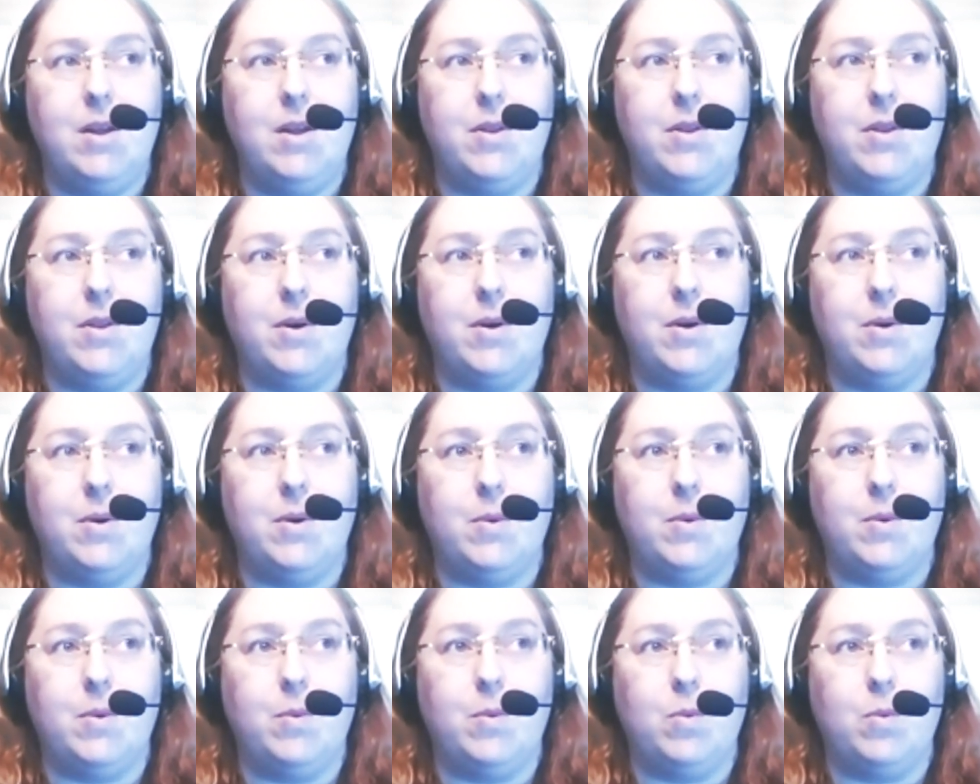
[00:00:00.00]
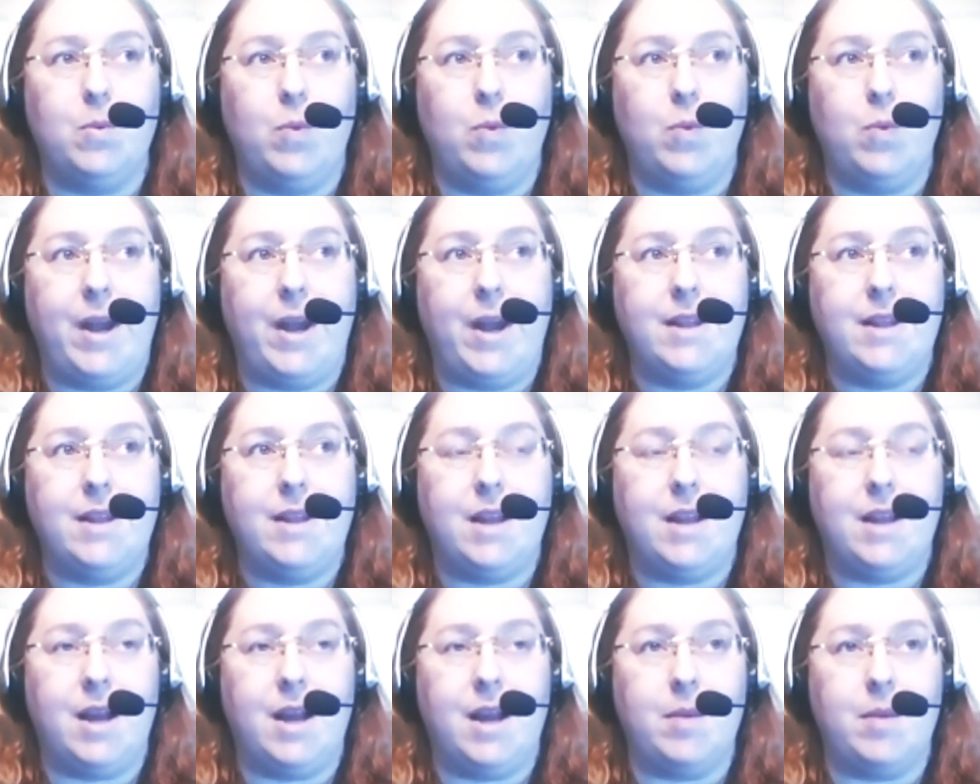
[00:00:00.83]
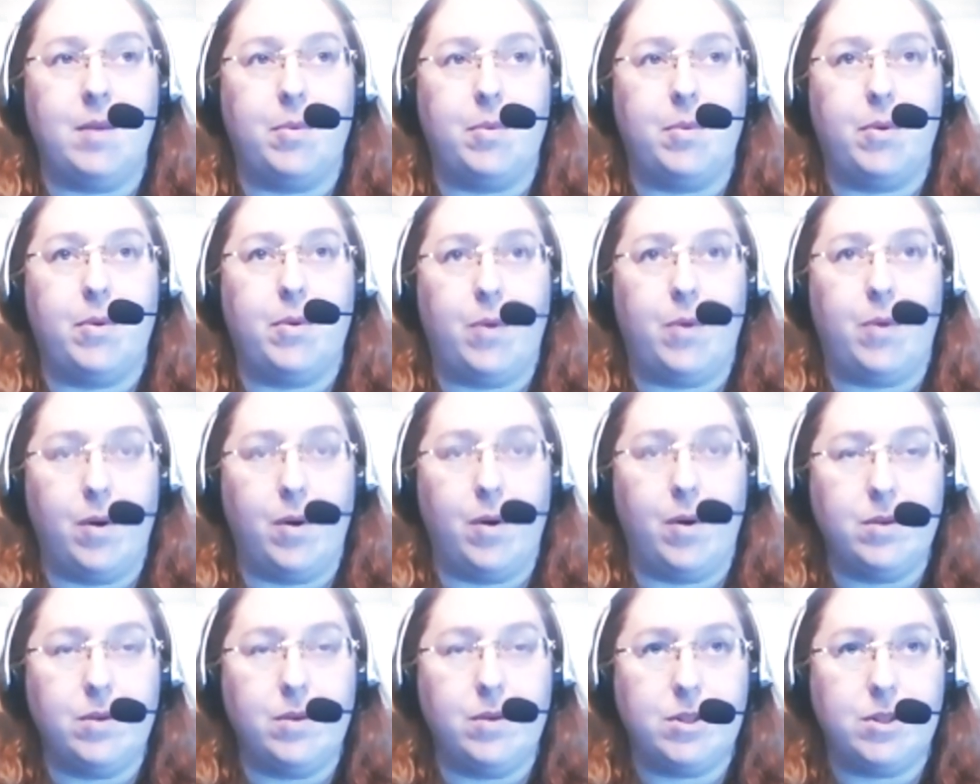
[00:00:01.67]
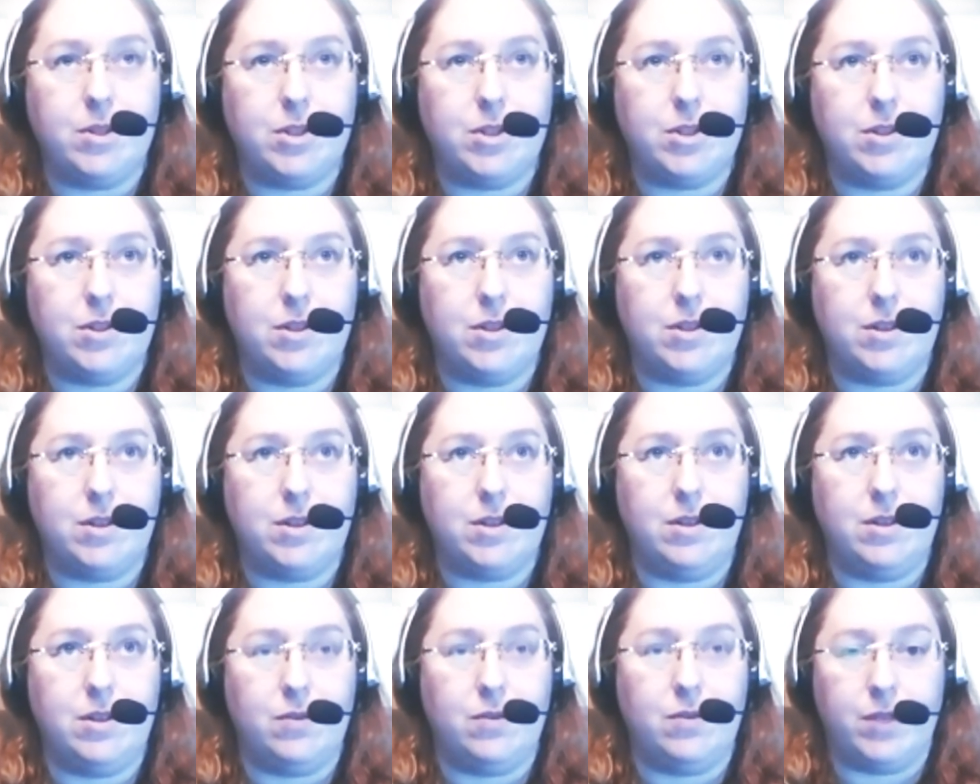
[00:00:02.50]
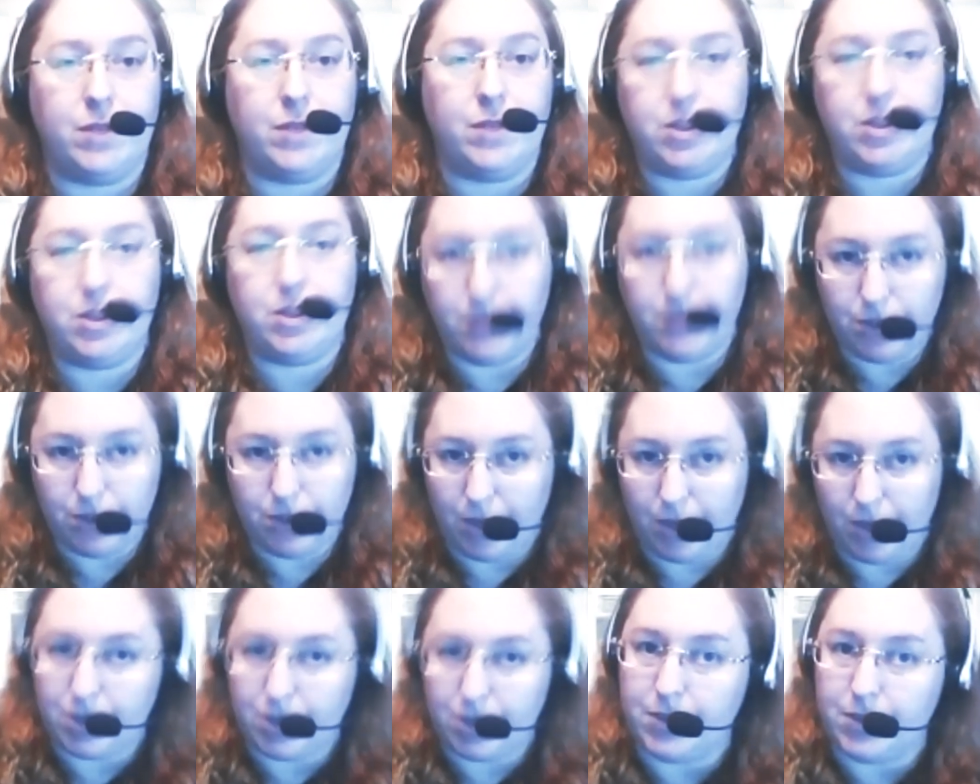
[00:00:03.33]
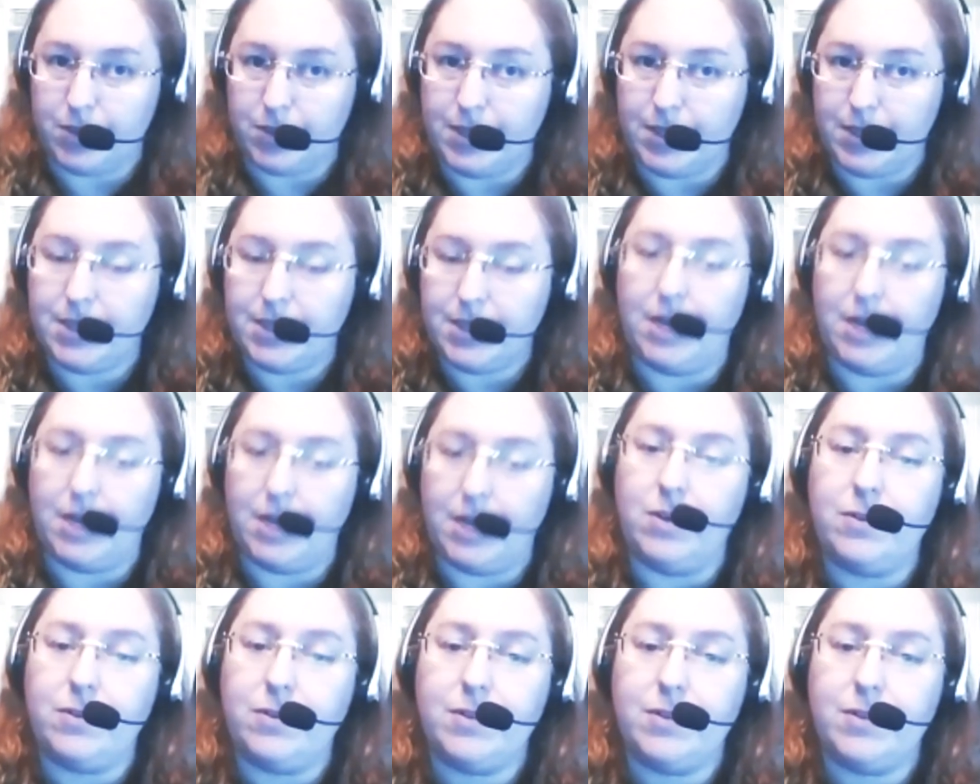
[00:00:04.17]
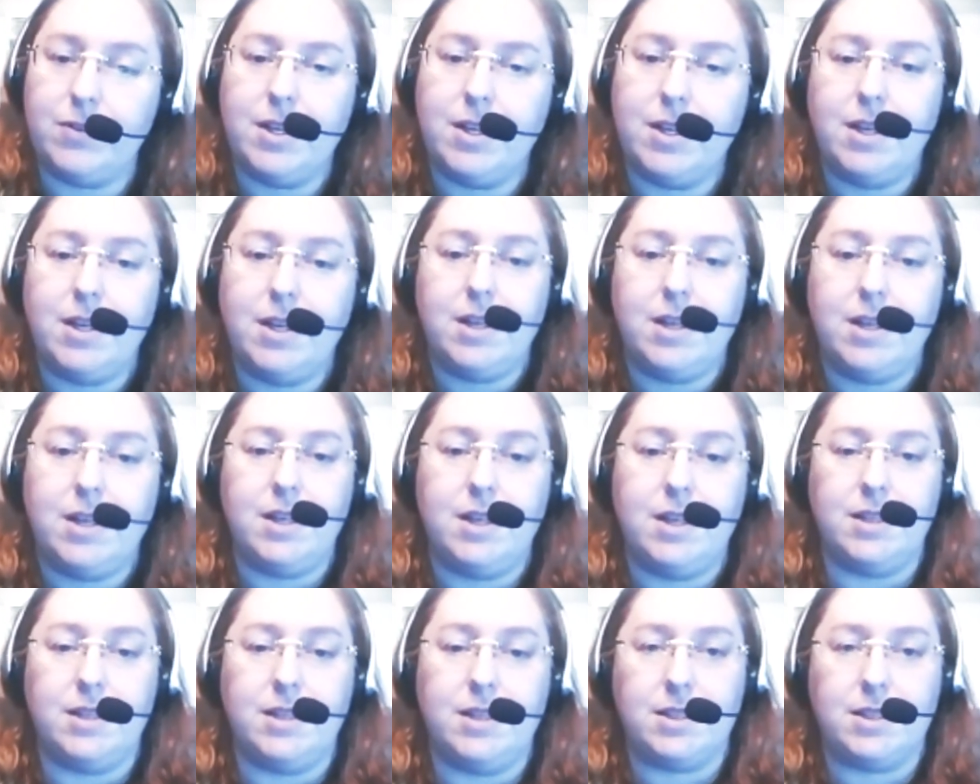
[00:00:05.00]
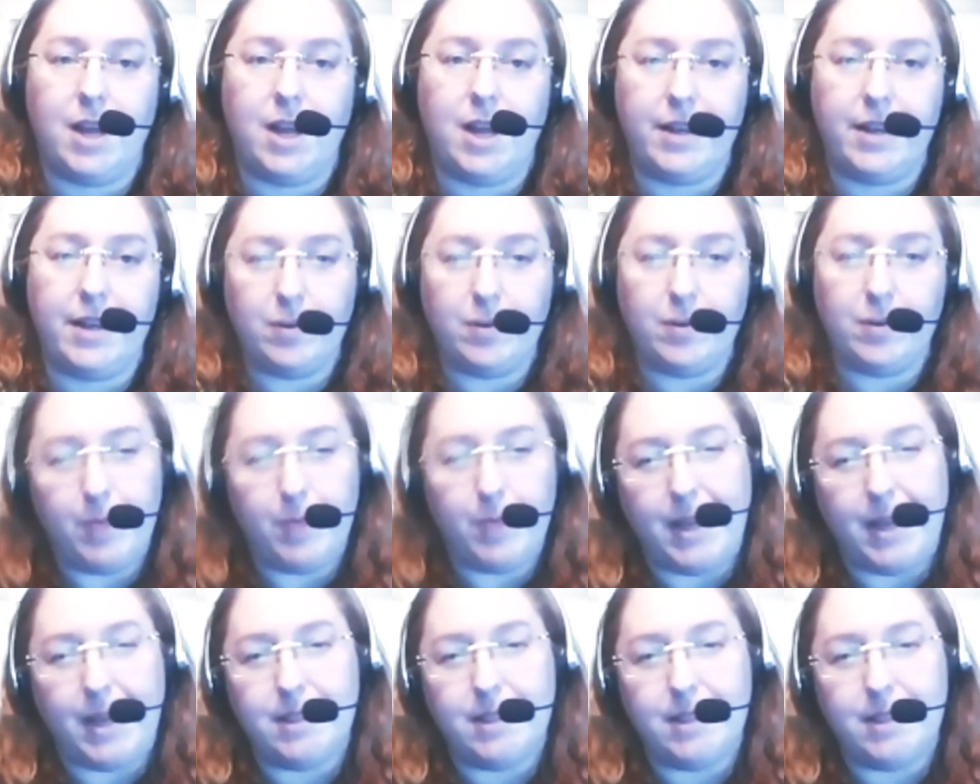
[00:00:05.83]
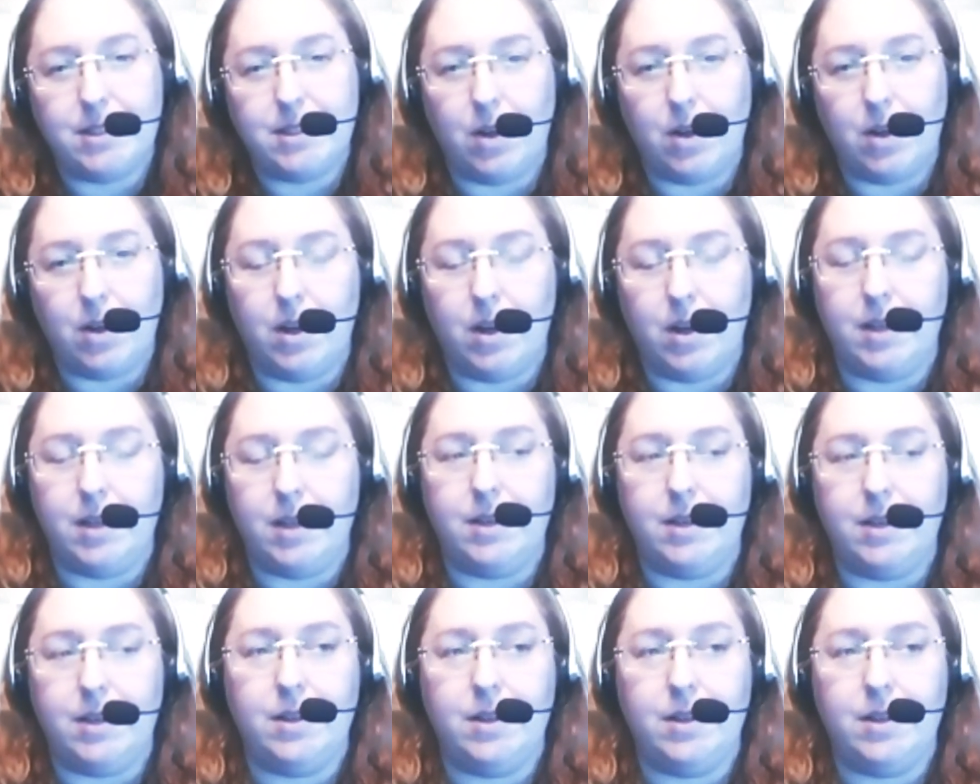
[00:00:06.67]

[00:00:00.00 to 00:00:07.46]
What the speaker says: The way that I approach ritual structure itself is kind of based on